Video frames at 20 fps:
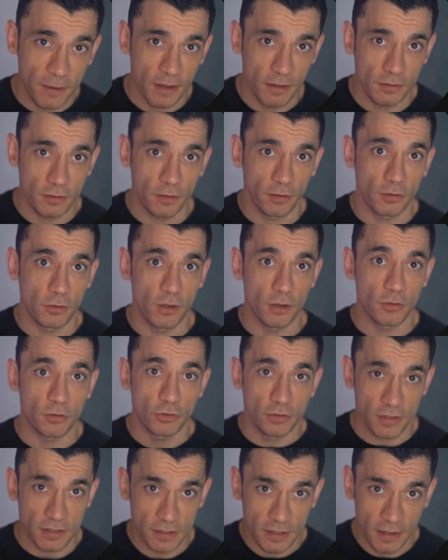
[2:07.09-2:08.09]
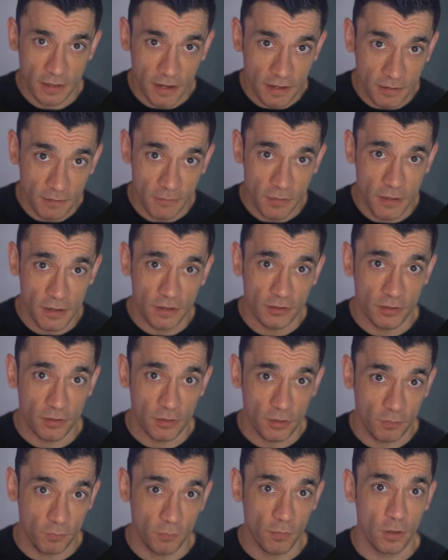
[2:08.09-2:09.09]
So don't treat it like a finished
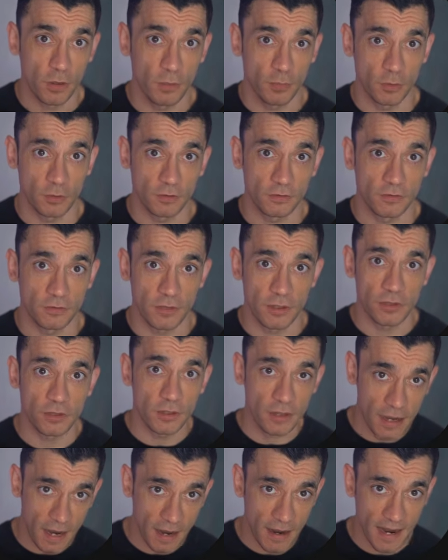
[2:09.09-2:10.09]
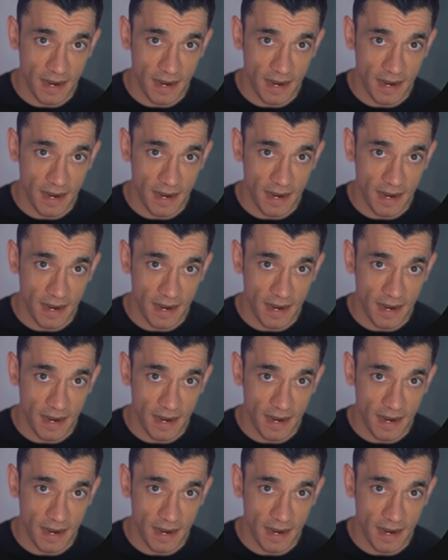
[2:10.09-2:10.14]
bulletproof feature yet.